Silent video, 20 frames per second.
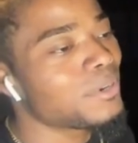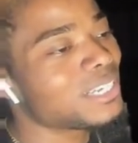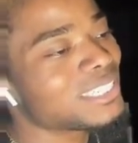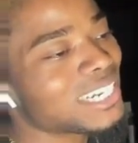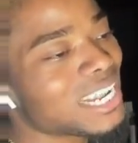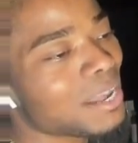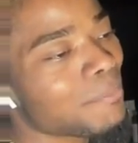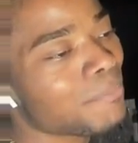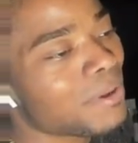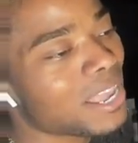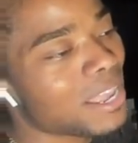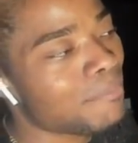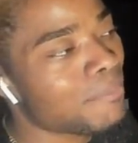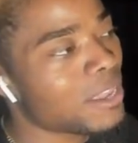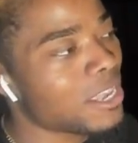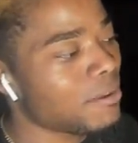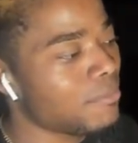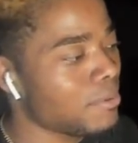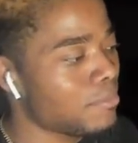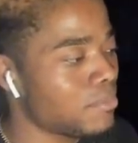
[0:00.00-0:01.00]
but it's not Bad
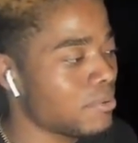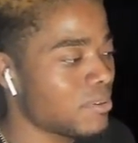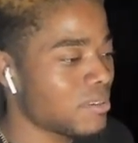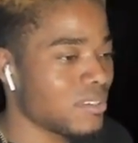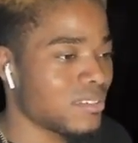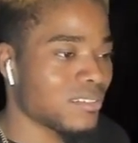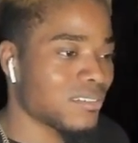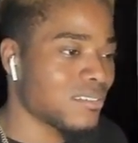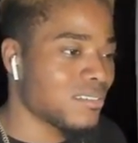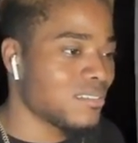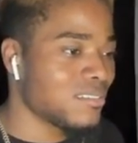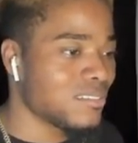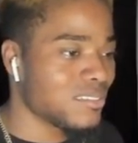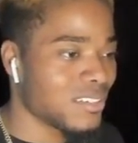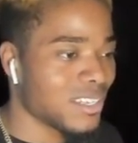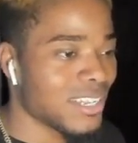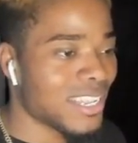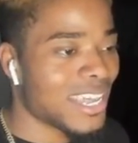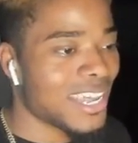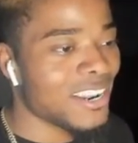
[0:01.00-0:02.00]
Baby, but
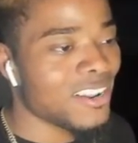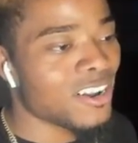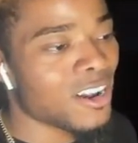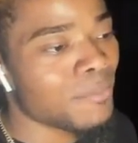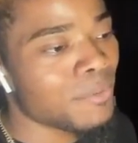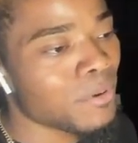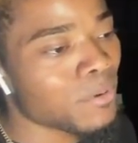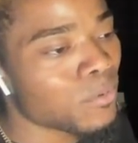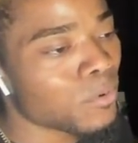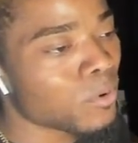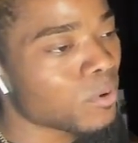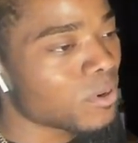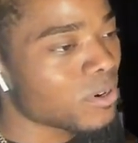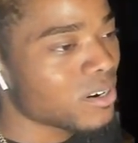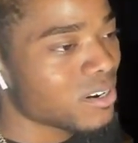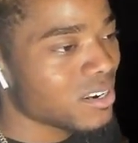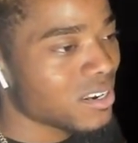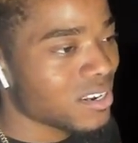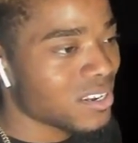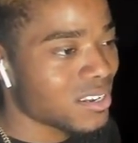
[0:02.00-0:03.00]
a lot of y'all be
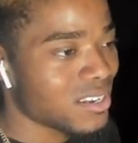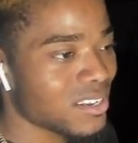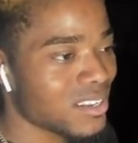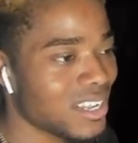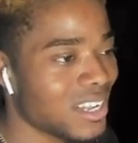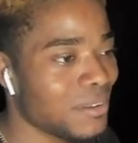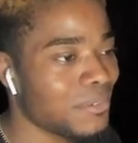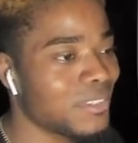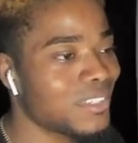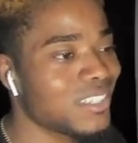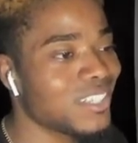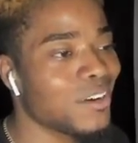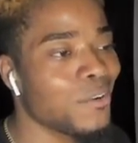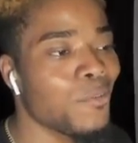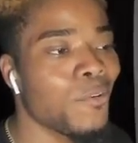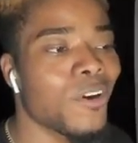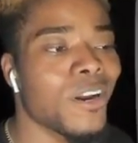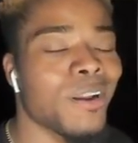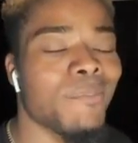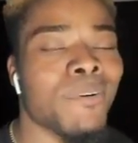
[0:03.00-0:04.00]
worried. Don't
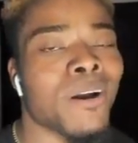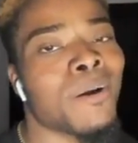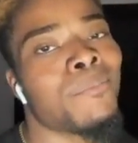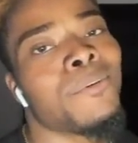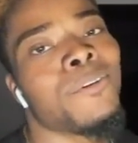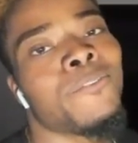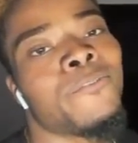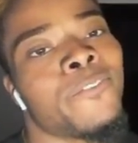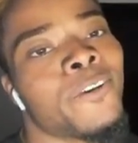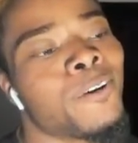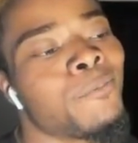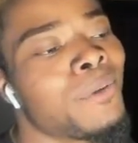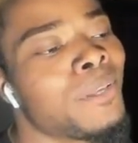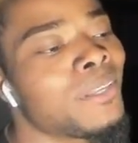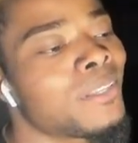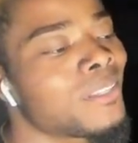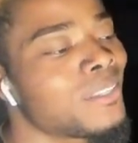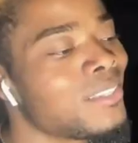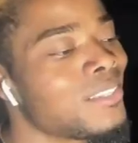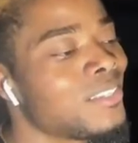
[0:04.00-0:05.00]
worry about me, you feel me?
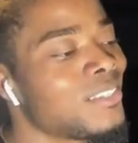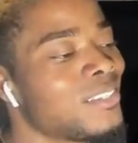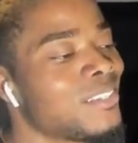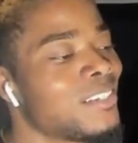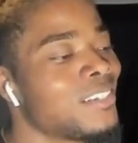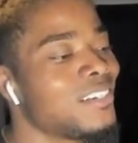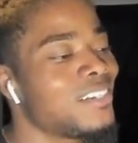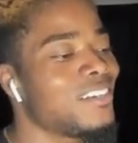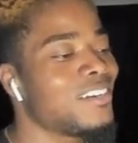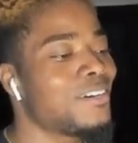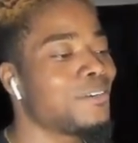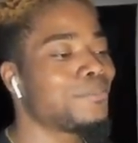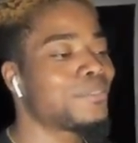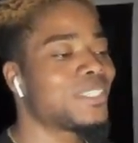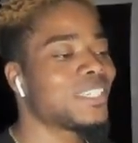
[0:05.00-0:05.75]
You know what I'm